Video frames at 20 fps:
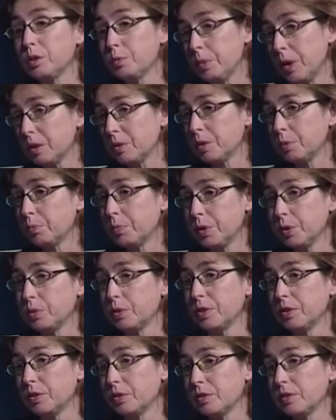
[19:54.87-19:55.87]
about
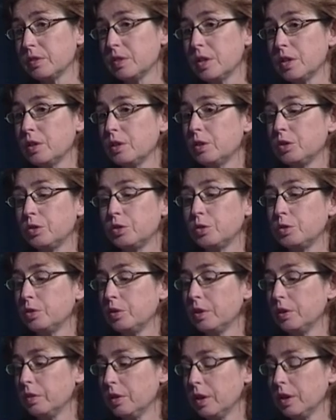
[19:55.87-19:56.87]
computers
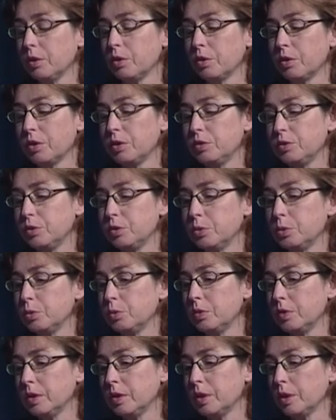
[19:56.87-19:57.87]
in order
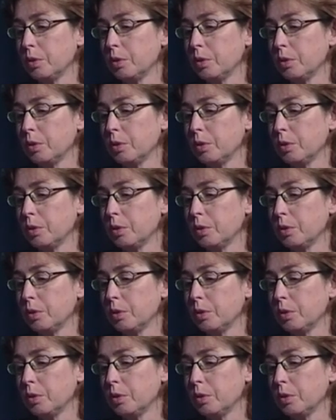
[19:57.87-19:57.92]
to,